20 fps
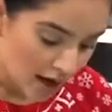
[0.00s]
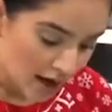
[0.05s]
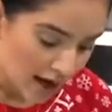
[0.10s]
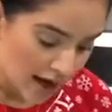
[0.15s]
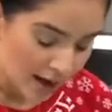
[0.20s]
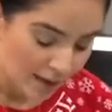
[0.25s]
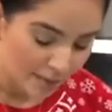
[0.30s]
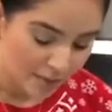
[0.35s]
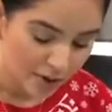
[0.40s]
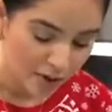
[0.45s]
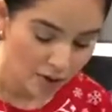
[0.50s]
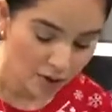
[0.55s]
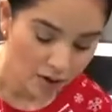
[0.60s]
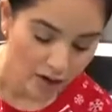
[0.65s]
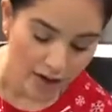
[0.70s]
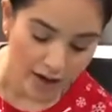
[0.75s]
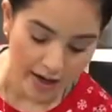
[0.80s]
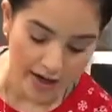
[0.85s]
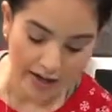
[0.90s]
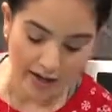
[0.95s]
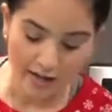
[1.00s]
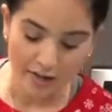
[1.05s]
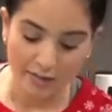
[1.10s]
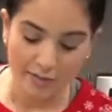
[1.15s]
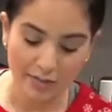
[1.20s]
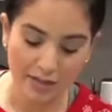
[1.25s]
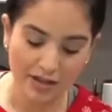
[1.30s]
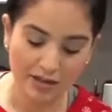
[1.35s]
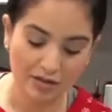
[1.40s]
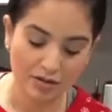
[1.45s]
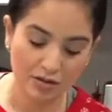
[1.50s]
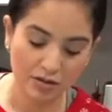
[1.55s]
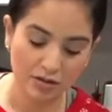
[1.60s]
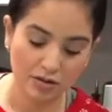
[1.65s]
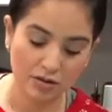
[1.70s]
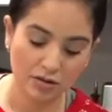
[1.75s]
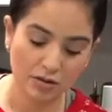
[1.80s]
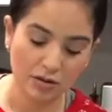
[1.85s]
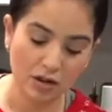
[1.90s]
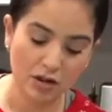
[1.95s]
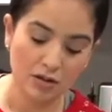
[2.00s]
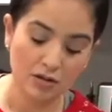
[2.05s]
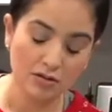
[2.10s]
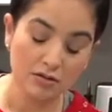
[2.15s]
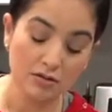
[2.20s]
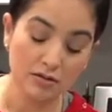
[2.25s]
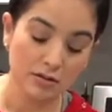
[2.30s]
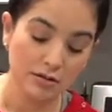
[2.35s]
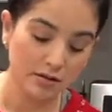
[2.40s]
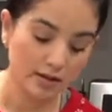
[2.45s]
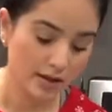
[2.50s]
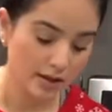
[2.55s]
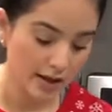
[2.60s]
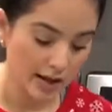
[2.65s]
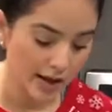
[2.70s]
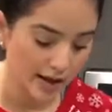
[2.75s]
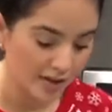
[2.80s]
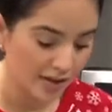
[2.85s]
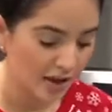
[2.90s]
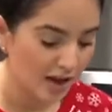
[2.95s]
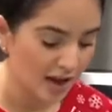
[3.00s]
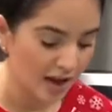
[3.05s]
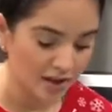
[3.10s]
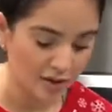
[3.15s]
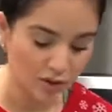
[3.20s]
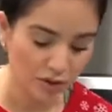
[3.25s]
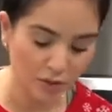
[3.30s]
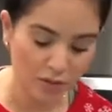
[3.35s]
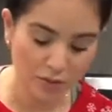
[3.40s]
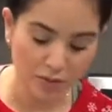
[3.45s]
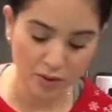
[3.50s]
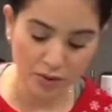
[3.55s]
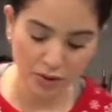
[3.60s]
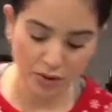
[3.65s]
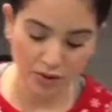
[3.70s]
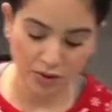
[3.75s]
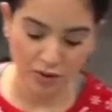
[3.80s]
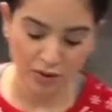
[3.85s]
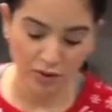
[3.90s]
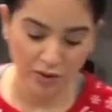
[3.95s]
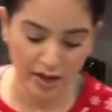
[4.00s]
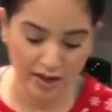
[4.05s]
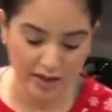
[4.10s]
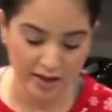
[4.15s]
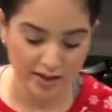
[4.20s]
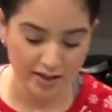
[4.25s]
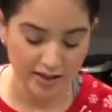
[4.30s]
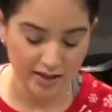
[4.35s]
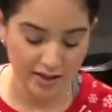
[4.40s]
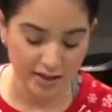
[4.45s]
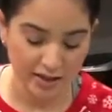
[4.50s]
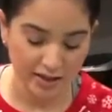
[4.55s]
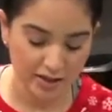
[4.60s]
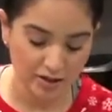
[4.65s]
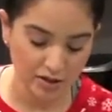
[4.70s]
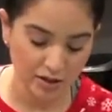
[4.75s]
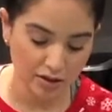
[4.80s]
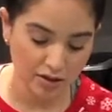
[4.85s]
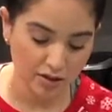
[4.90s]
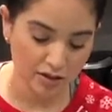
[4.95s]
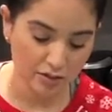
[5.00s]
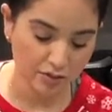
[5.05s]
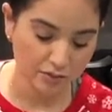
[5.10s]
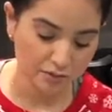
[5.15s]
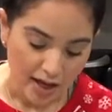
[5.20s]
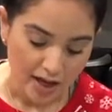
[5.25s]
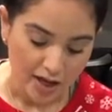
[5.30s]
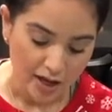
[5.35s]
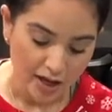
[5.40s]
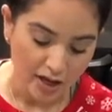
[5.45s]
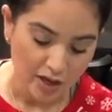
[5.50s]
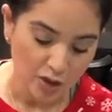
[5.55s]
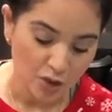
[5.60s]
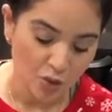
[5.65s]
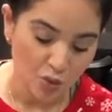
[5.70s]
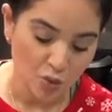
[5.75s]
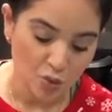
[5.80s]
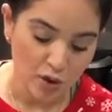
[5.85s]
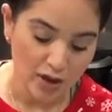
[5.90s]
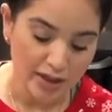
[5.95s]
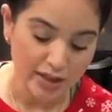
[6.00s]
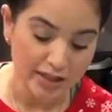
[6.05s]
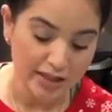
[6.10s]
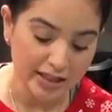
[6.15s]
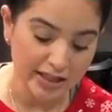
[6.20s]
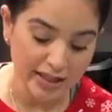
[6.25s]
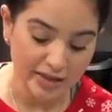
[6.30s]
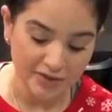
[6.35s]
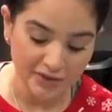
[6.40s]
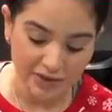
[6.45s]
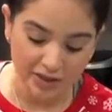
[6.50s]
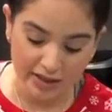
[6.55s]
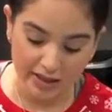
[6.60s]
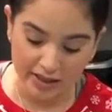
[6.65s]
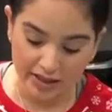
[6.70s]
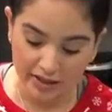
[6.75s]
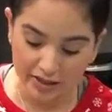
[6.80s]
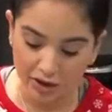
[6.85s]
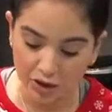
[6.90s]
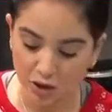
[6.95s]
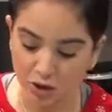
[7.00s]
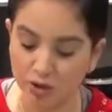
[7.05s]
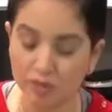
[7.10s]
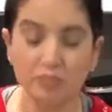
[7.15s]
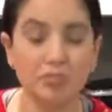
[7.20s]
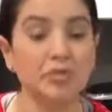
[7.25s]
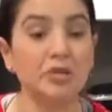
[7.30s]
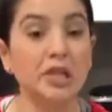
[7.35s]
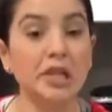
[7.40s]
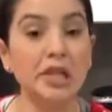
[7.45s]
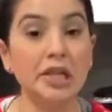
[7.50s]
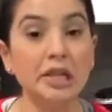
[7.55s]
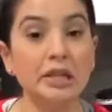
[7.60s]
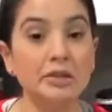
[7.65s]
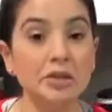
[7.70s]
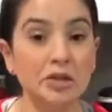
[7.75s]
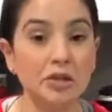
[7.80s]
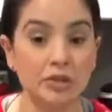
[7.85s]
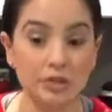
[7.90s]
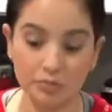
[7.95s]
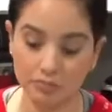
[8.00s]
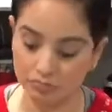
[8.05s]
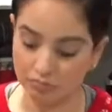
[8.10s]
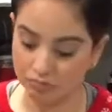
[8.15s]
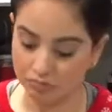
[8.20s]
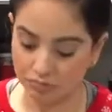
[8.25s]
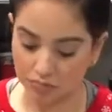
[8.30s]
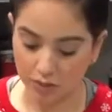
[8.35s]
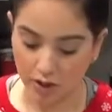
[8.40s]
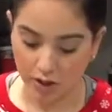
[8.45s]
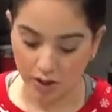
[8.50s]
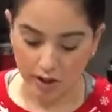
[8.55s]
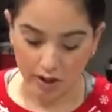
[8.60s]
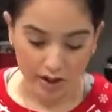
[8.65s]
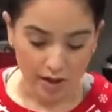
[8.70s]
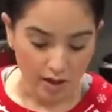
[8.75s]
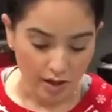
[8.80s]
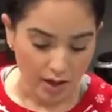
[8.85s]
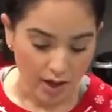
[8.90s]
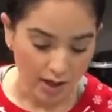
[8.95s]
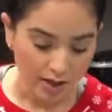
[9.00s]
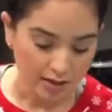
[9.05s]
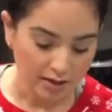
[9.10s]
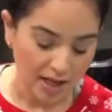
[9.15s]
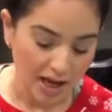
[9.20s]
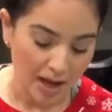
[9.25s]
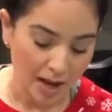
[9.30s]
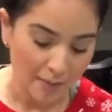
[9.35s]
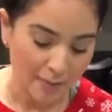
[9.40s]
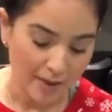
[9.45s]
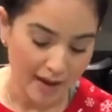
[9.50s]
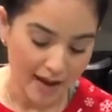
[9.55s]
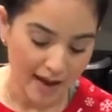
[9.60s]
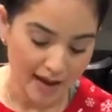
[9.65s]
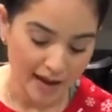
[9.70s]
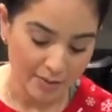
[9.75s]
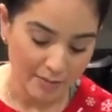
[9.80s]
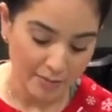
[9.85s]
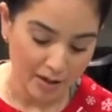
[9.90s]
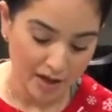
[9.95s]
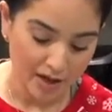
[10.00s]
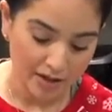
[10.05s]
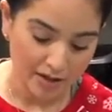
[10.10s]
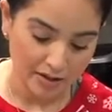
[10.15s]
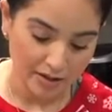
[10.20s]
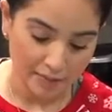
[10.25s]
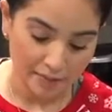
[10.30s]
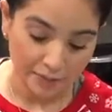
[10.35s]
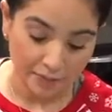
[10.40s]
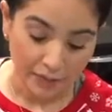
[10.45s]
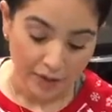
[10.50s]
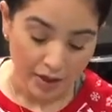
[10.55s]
I'm gonna go ahead and mix the salt and the adobo just so that it's easier. And you wanna evenly distribute it just on top and bottom.